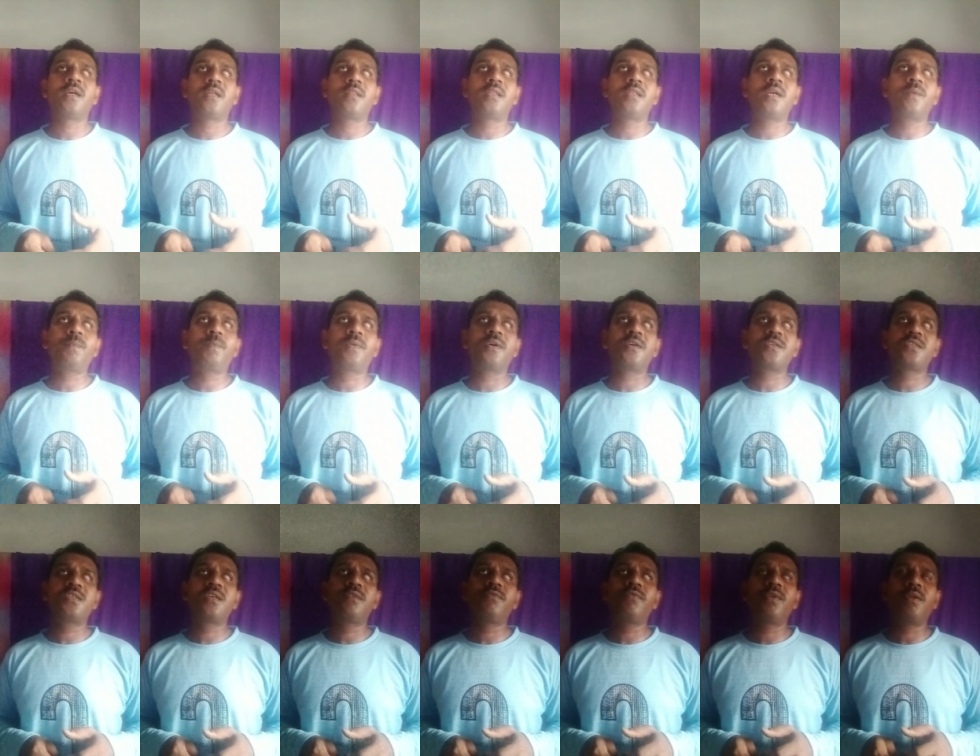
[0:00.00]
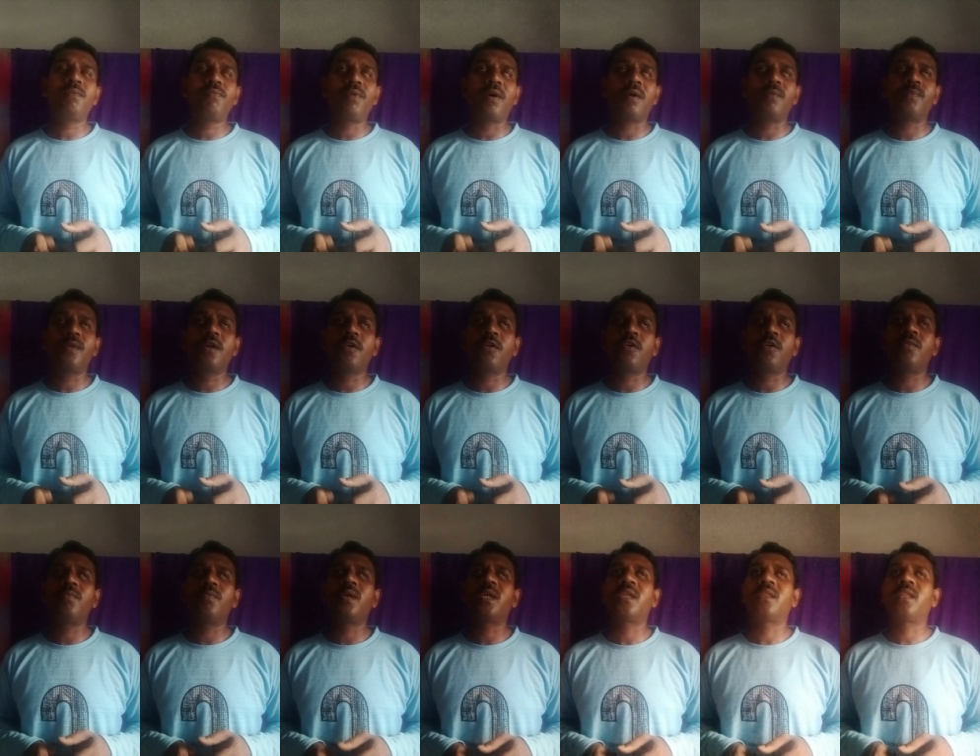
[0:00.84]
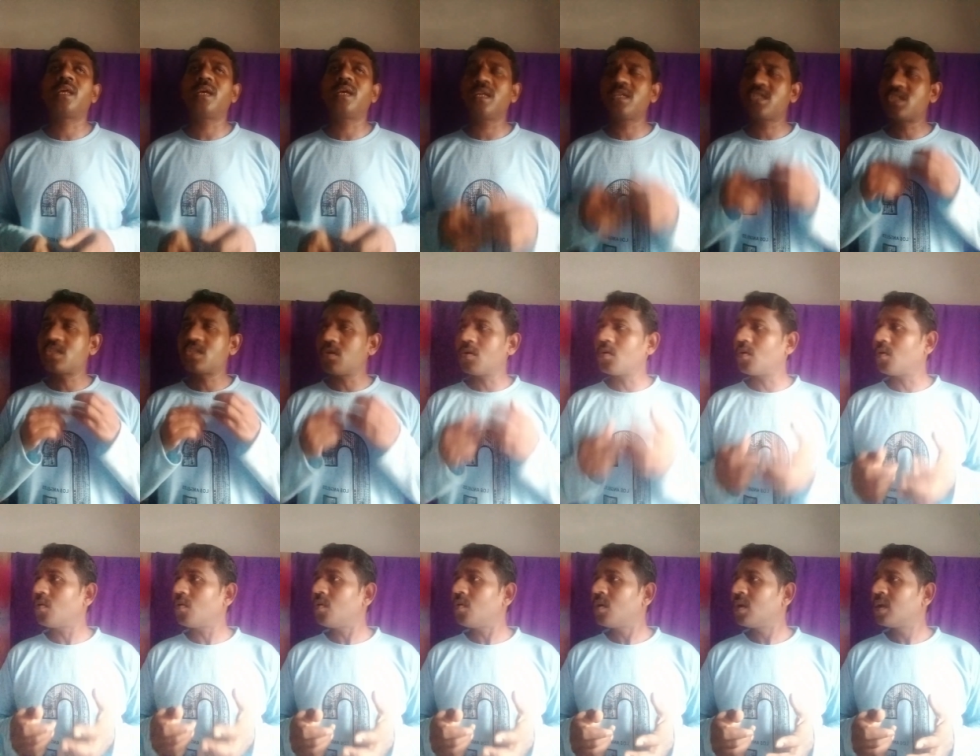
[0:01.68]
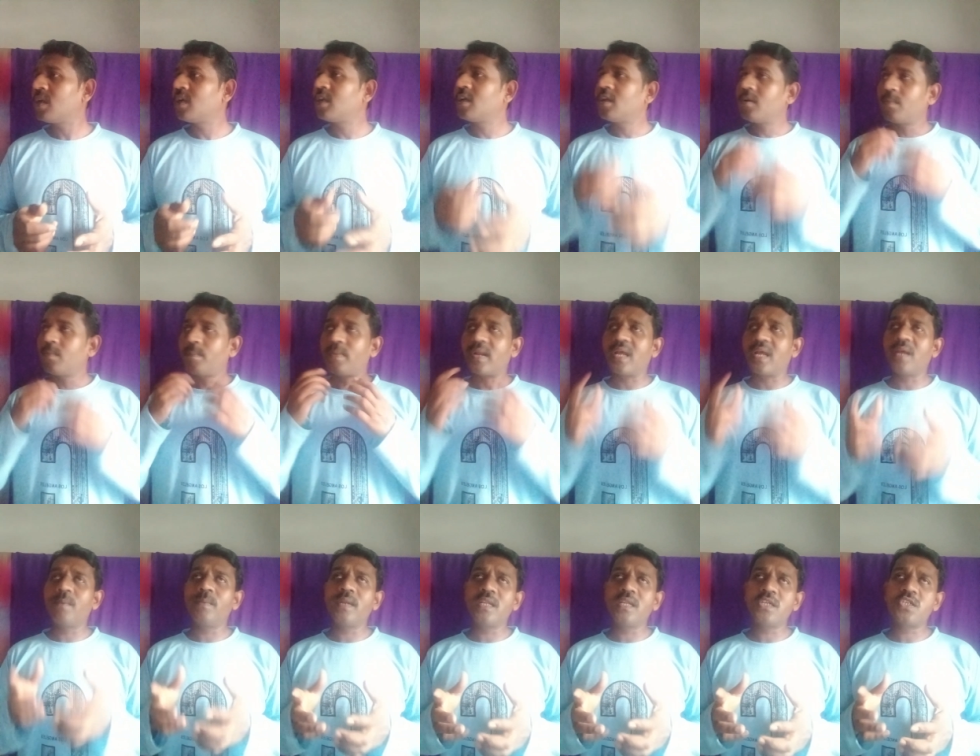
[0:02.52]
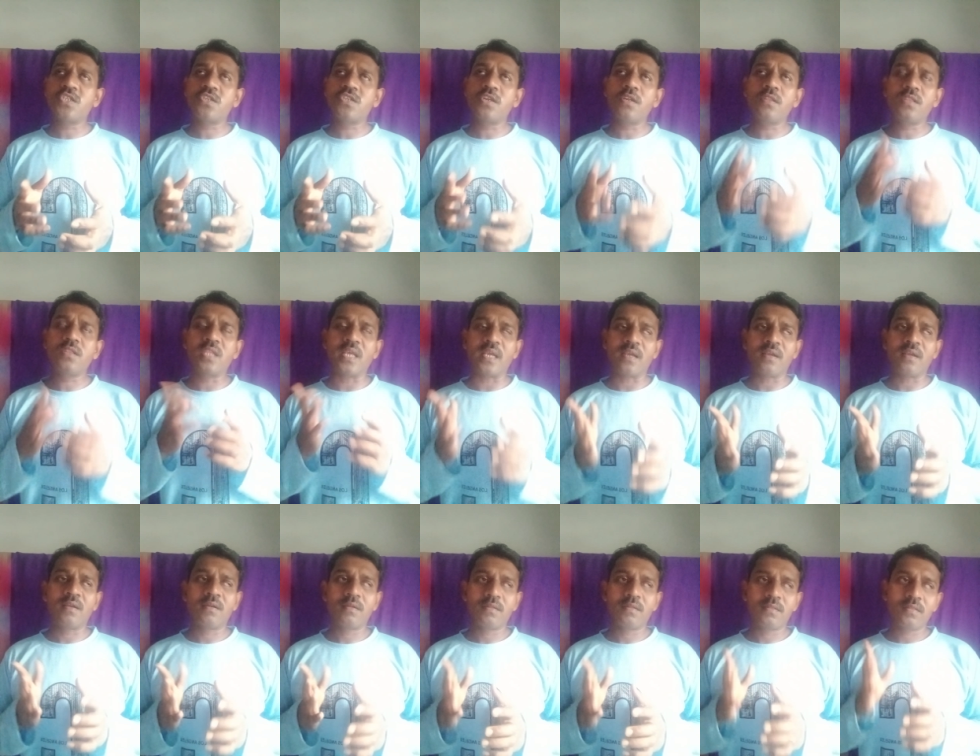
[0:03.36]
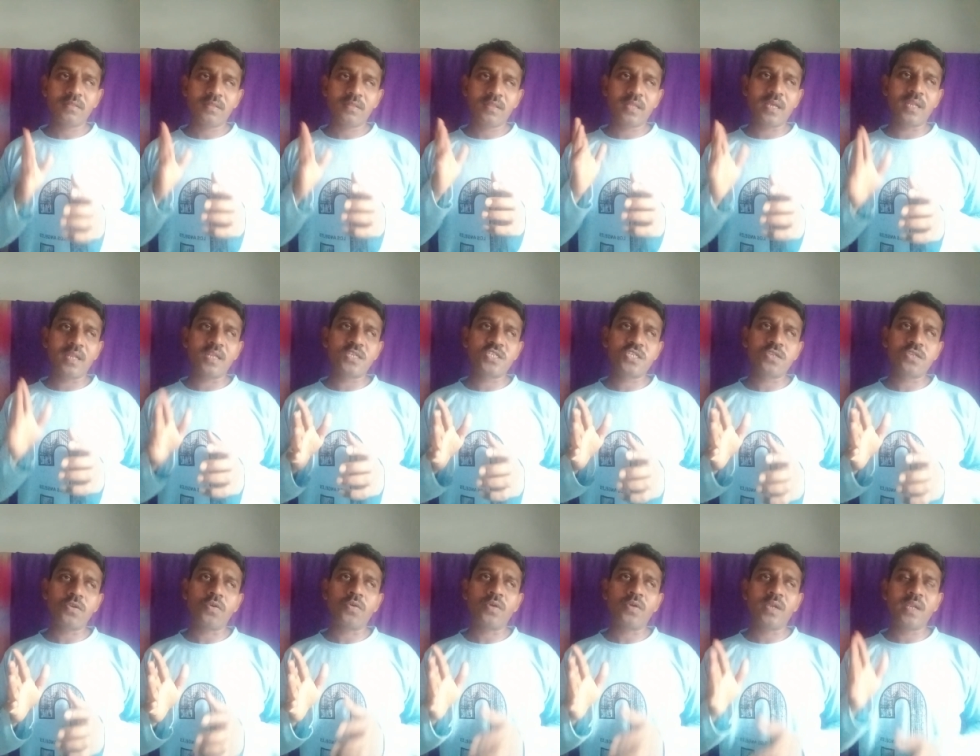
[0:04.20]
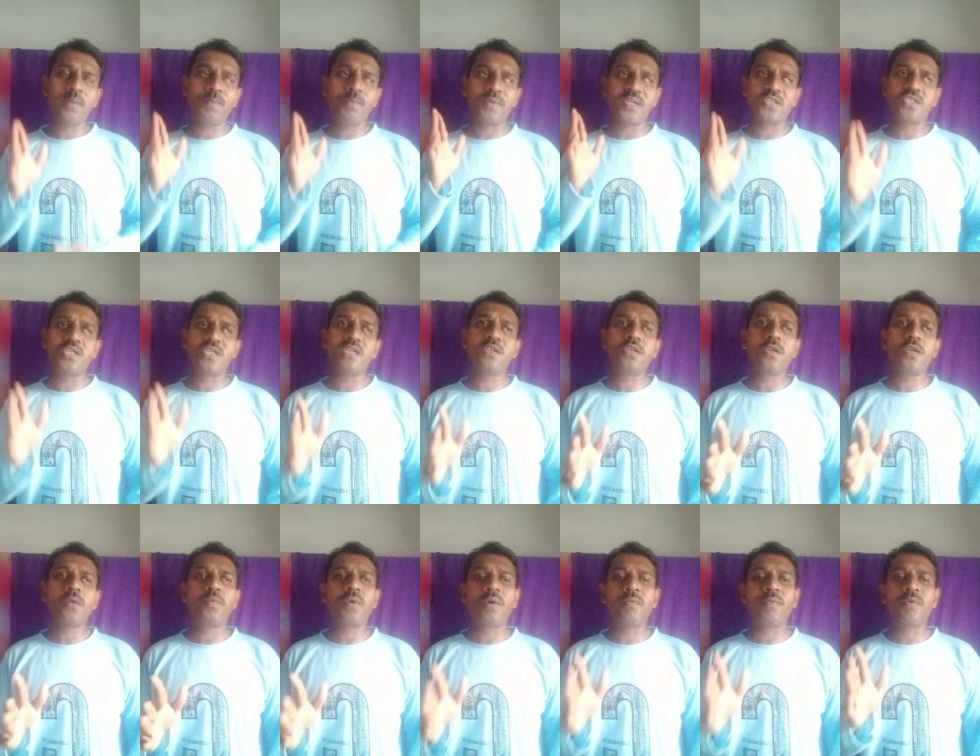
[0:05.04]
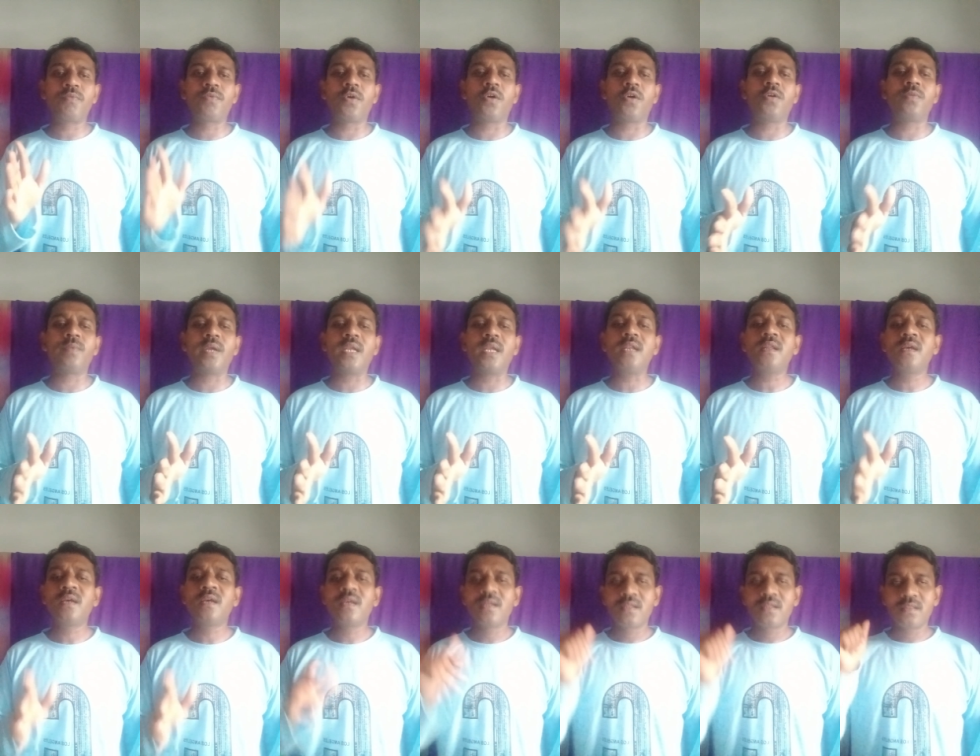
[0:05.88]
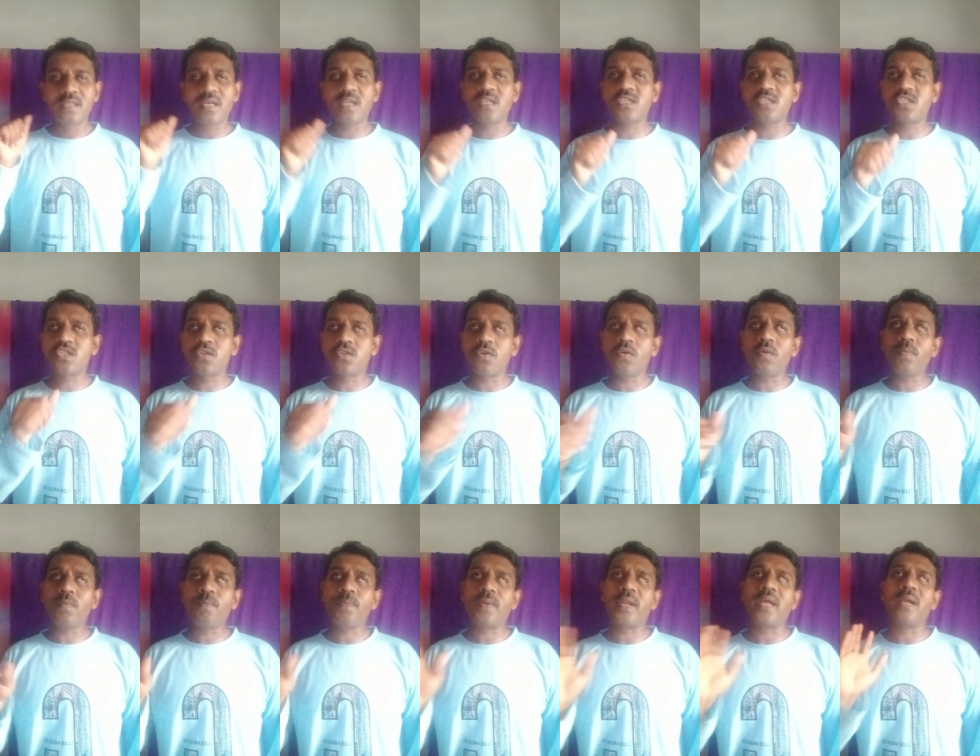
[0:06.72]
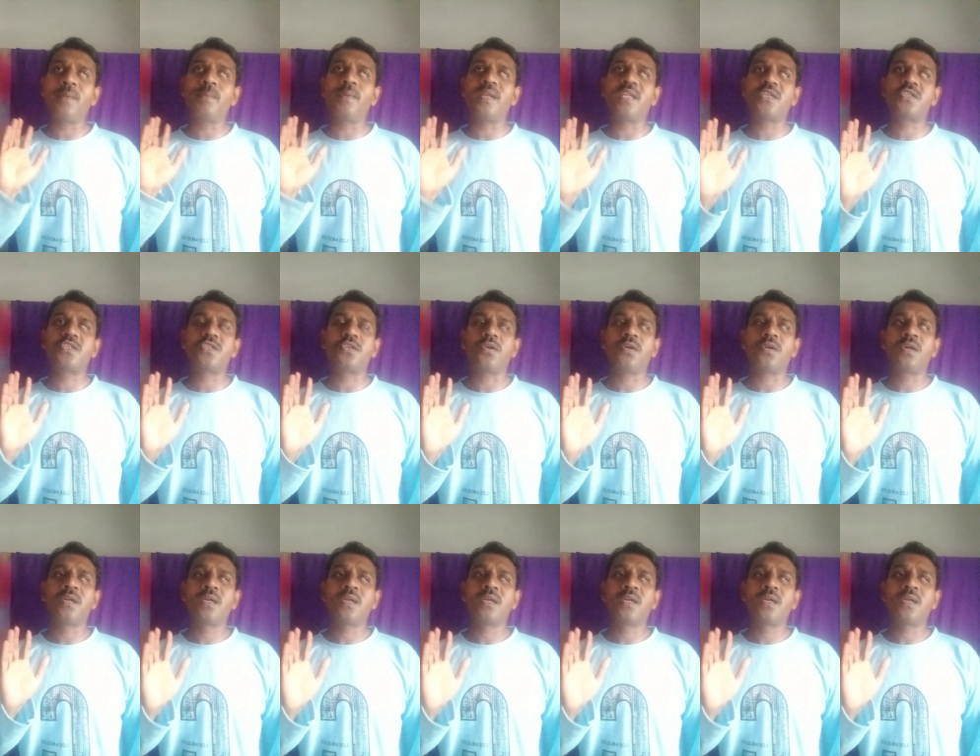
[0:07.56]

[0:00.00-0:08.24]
That person will form the government. There is no prime minister thing. There is no, in presidential form of government, there is no prime minister.